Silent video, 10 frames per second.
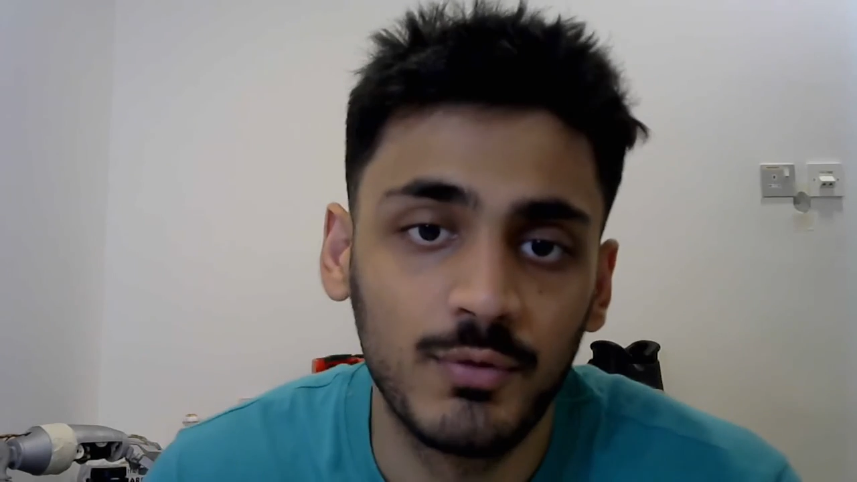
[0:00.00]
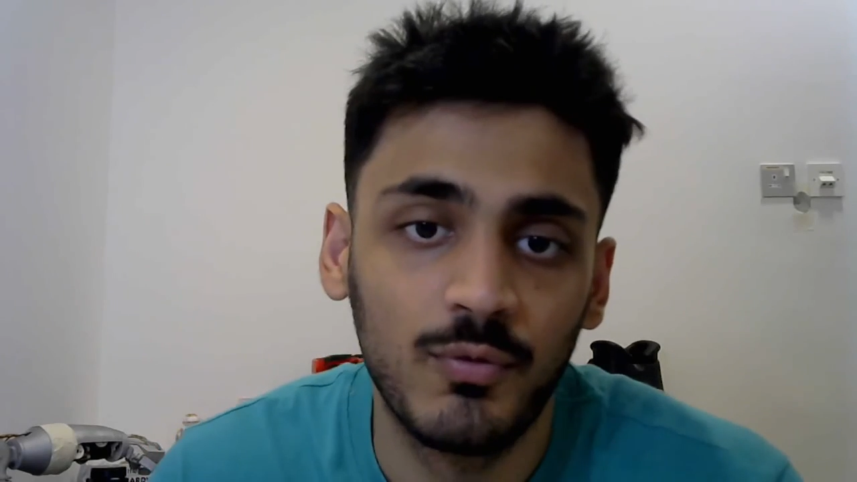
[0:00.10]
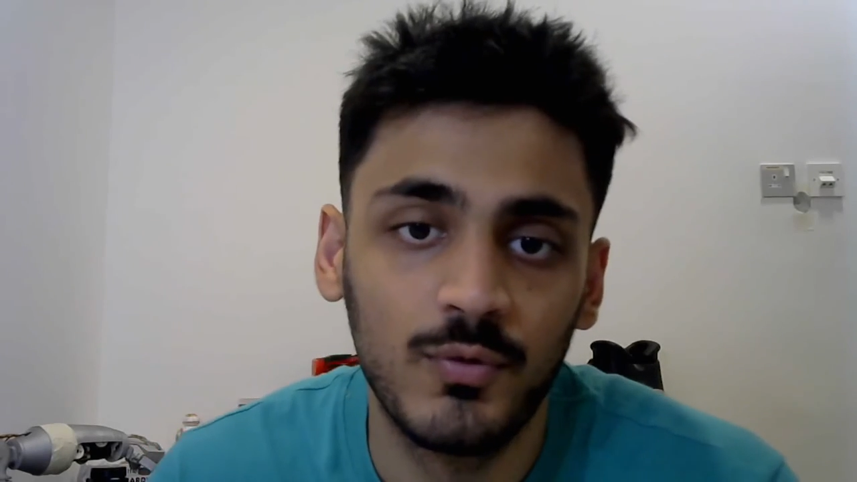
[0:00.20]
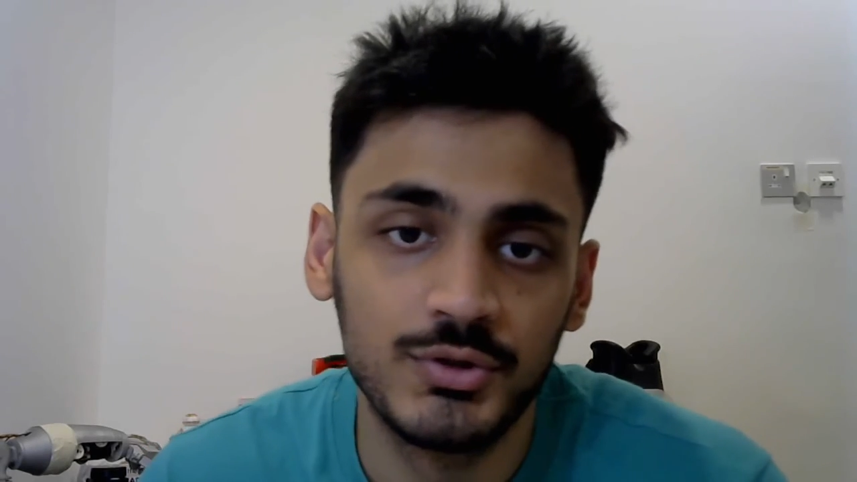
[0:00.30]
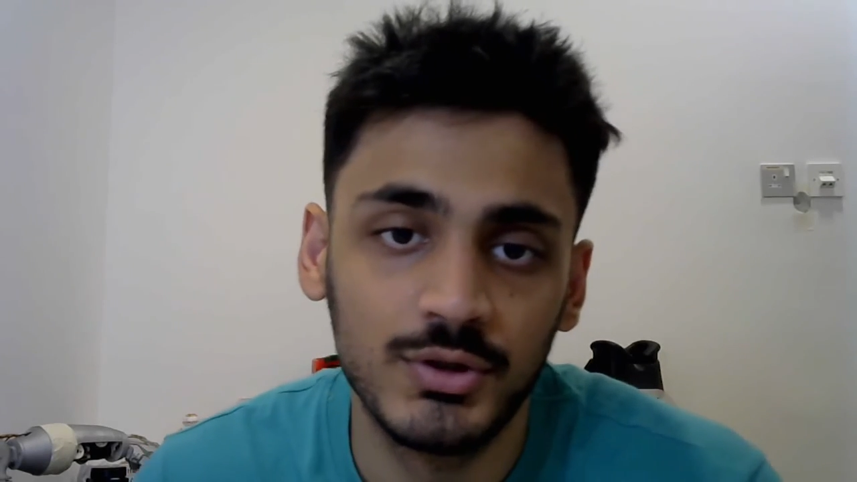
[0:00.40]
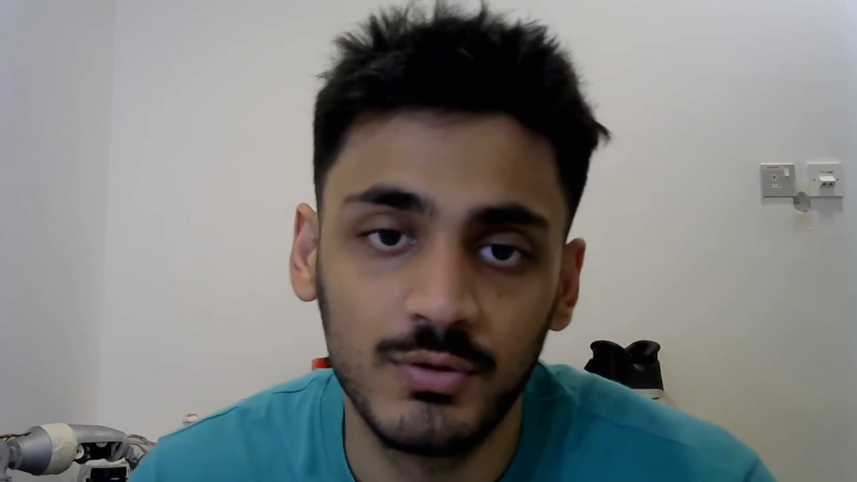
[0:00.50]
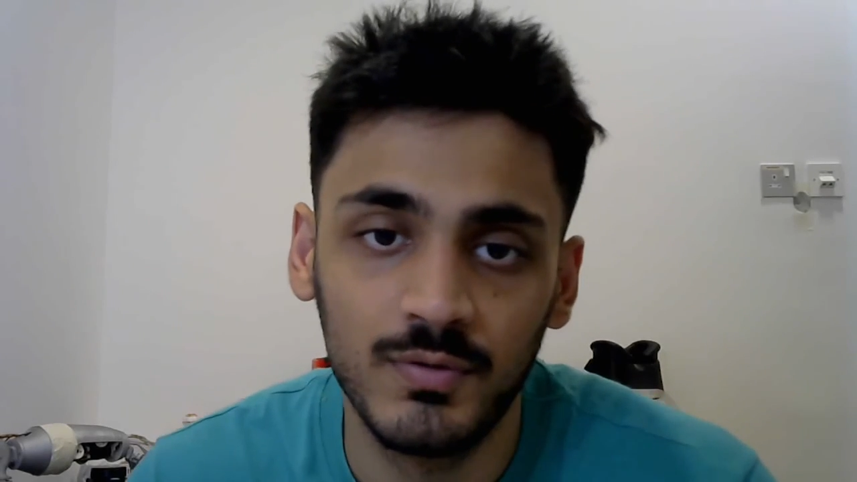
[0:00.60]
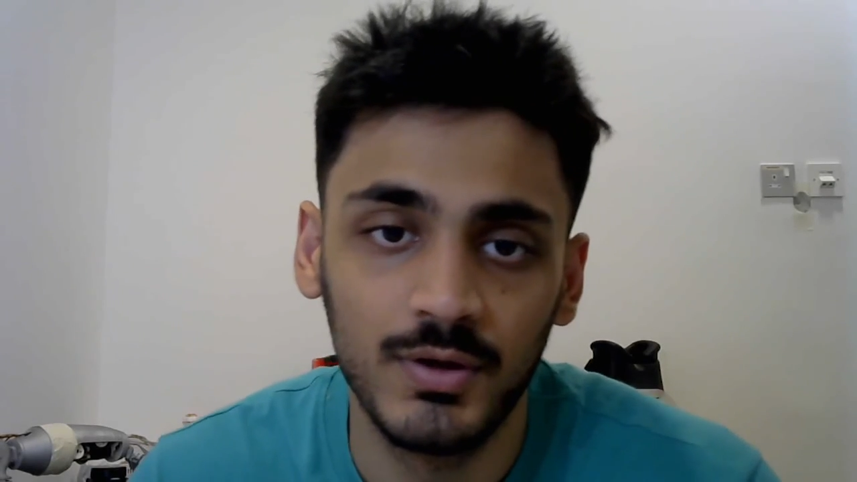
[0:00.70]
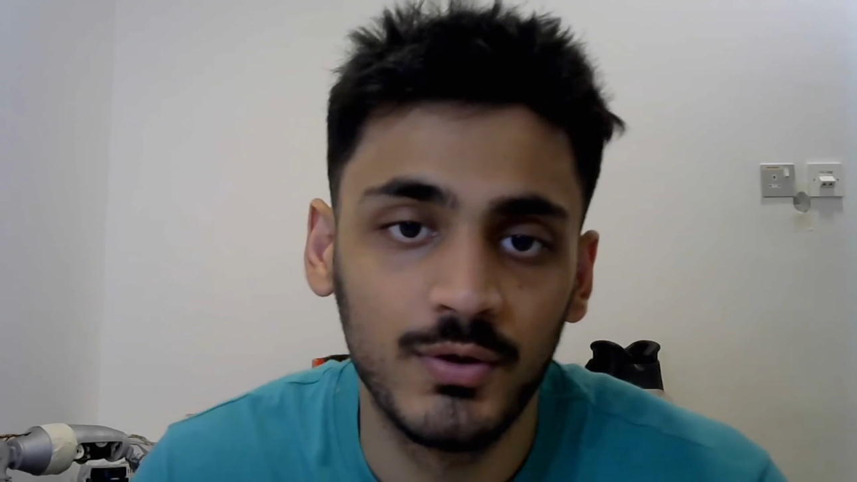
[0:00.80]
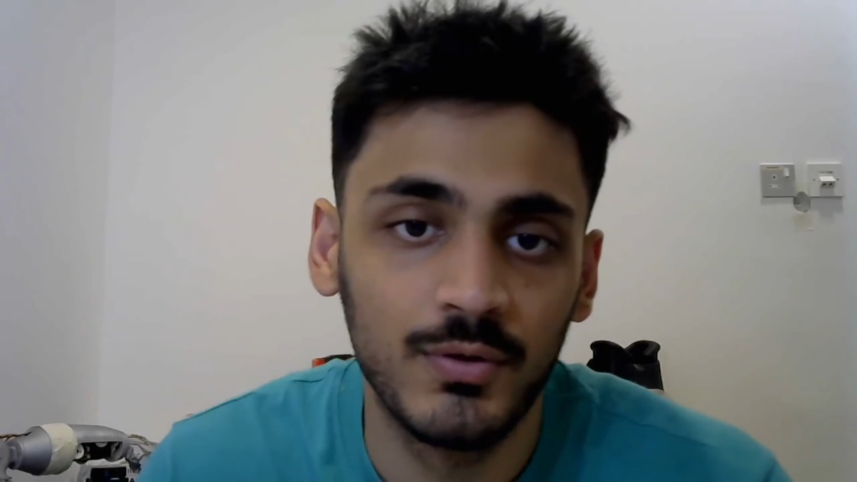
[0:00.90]
for watching the
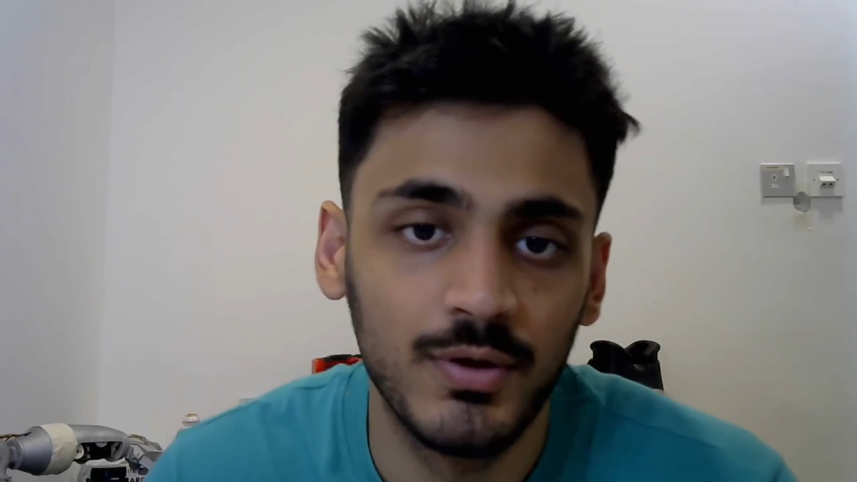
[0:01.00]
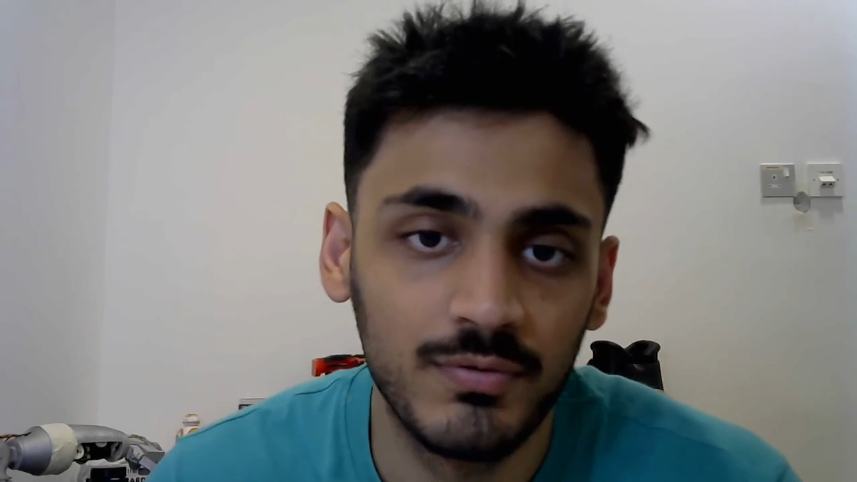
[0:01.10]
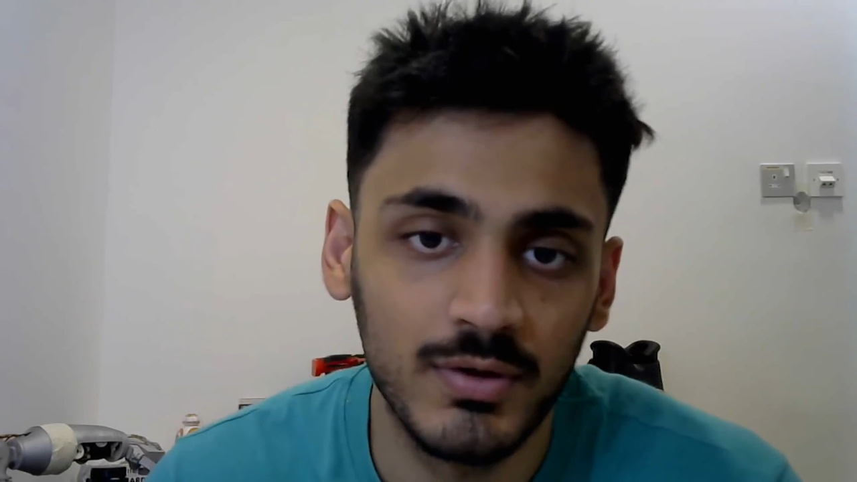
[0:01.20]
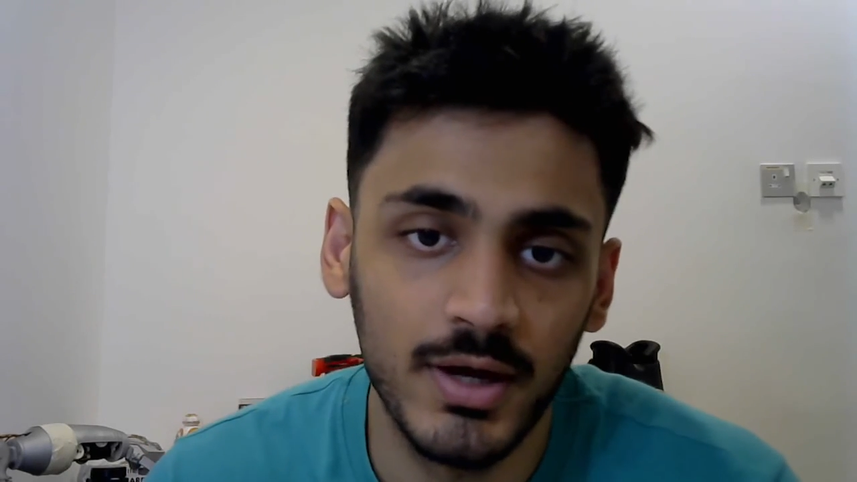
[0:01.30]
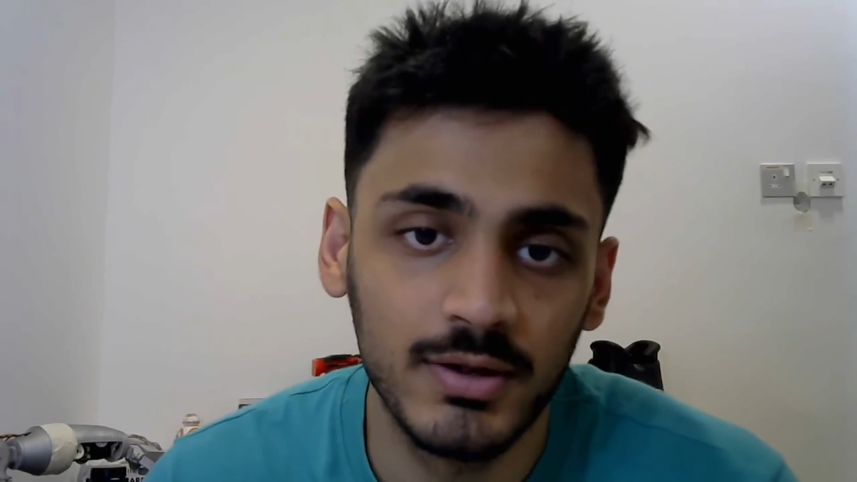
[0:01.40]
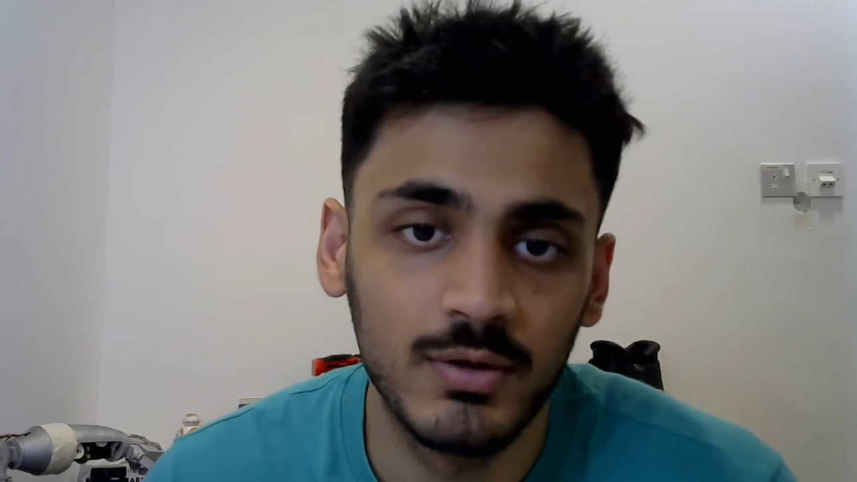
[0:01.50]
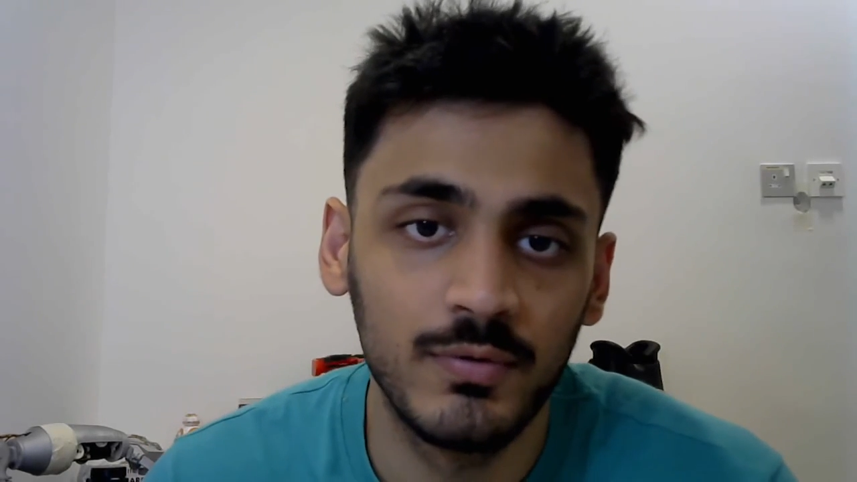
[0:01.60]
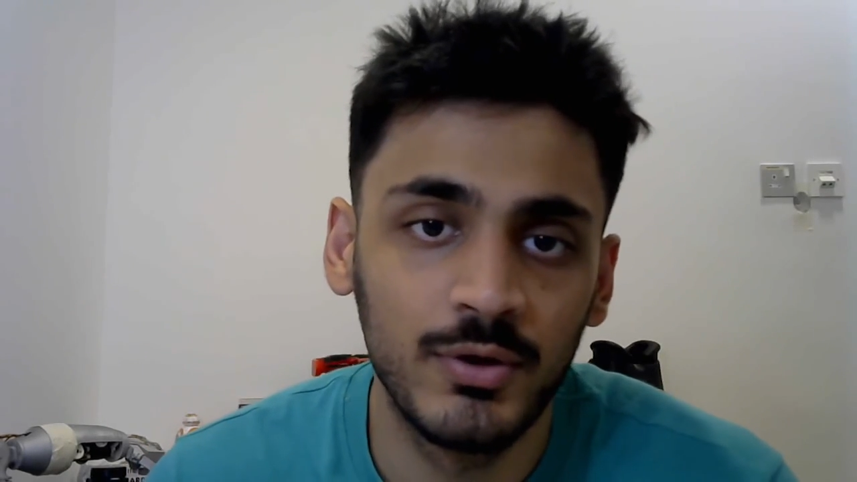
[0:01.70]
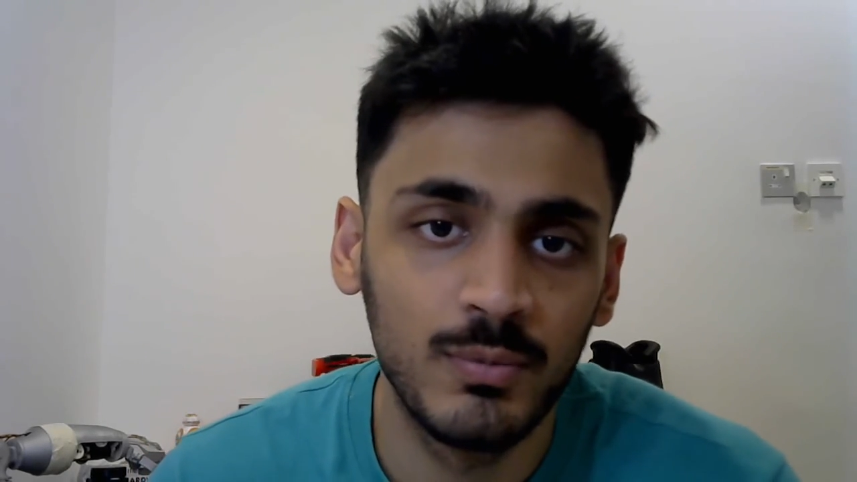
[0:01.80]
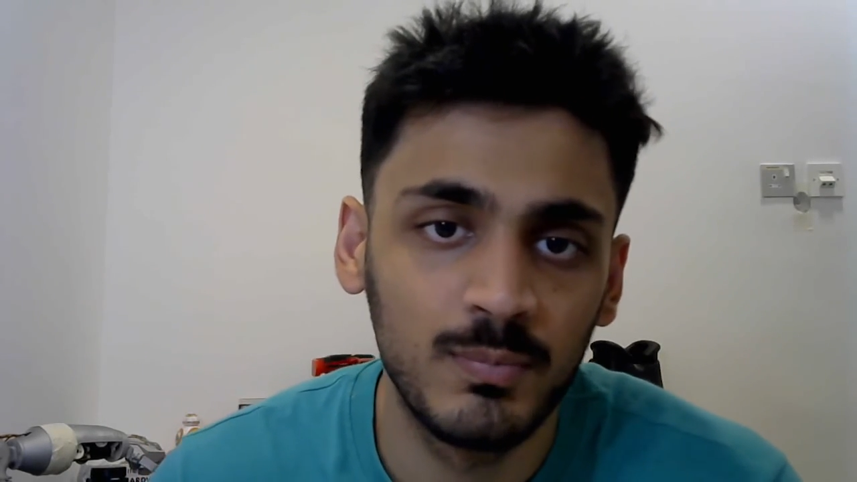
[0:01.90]
video. If you like the video,